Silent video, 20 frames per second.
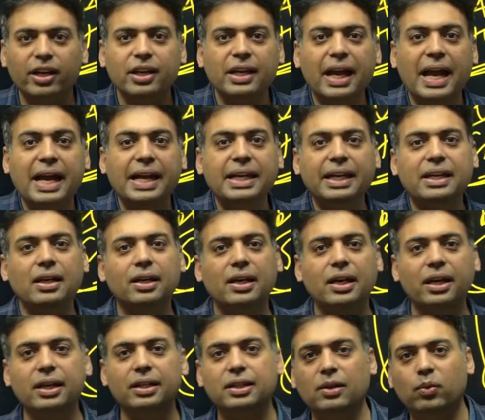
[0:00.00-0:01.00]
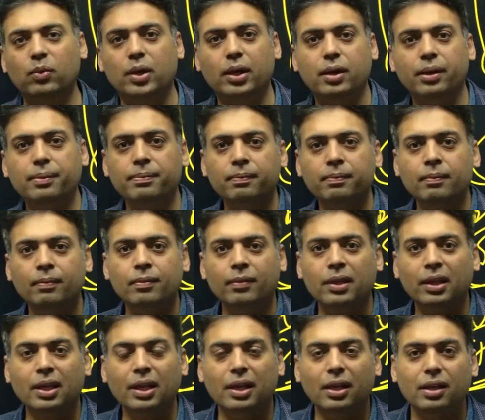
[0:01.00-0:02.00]
there in any country in the world.
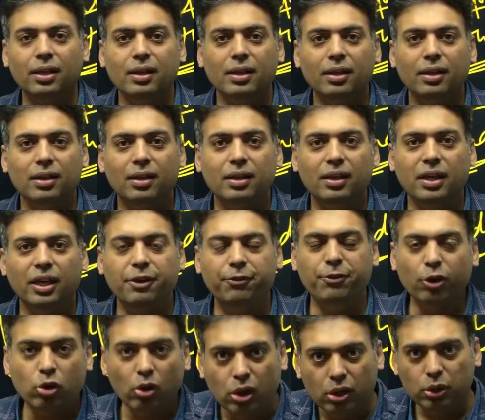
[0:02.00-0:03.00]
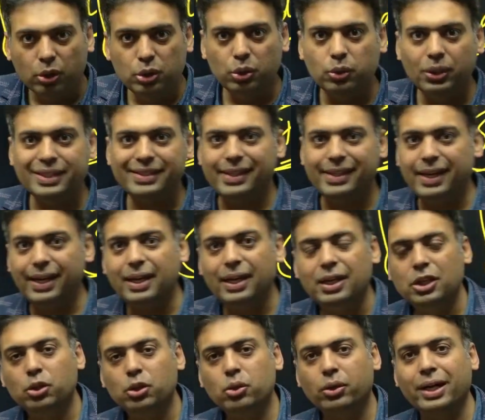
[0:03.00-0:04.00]
If you go to USA,
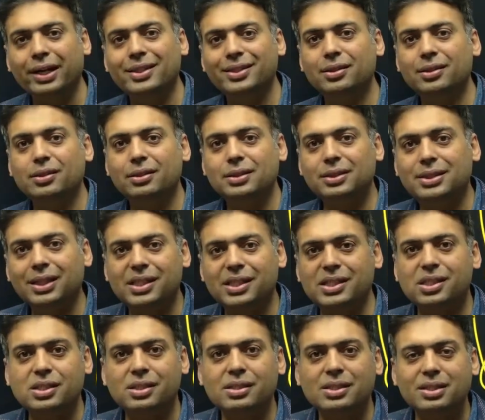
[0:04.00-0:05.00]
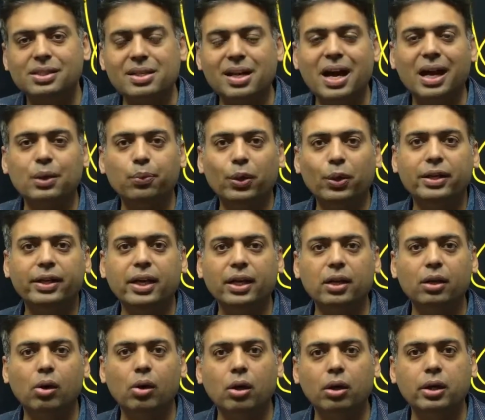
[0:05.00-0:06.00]
you can just start
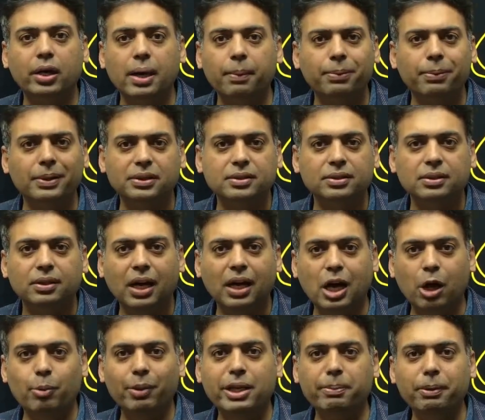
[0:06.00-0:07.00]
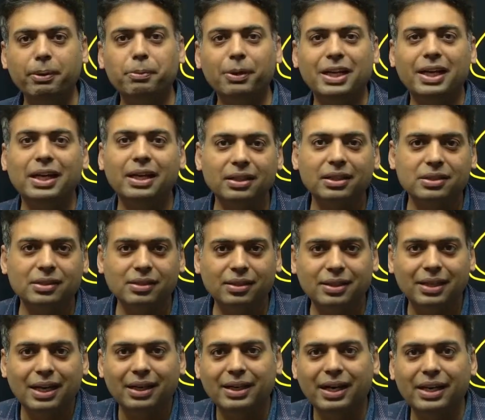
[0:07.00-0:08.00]
working on campus. How many people can
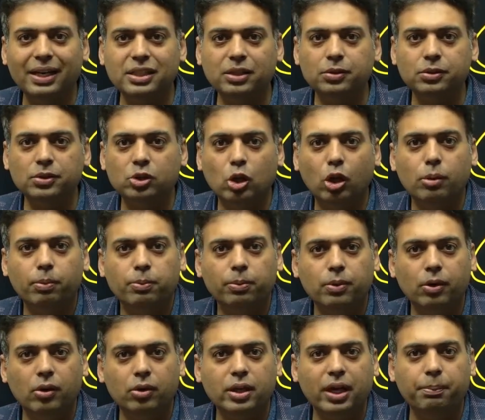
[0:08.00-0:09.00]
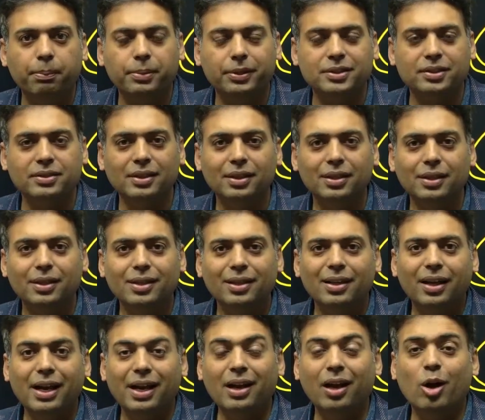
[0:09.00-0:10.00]
get a job on campus?
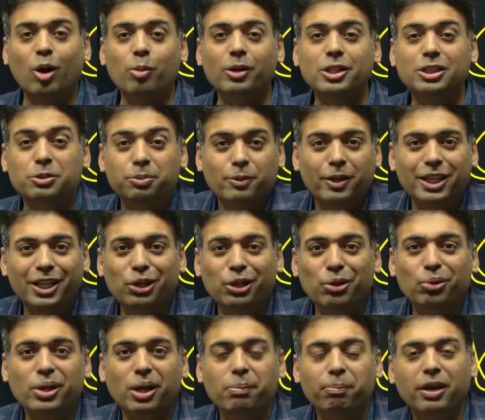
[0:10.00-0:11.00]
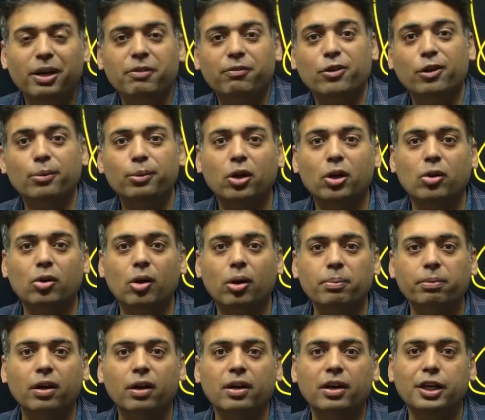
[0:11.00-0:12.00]
And how much money you can bring from your
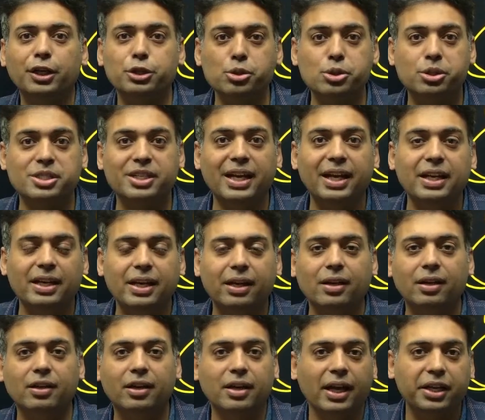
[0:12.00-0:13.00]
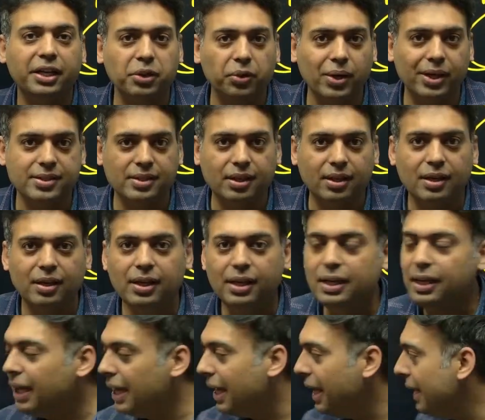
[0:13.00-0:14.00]
home country to stay in a country like USA?
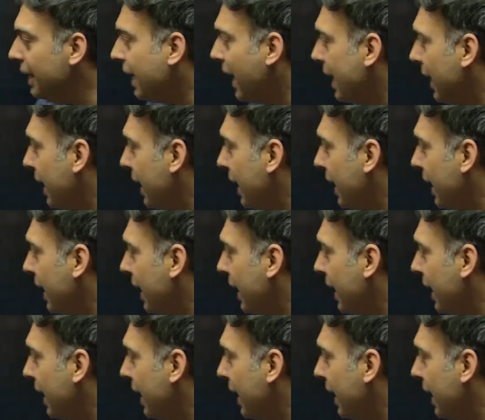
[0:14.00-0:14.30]
In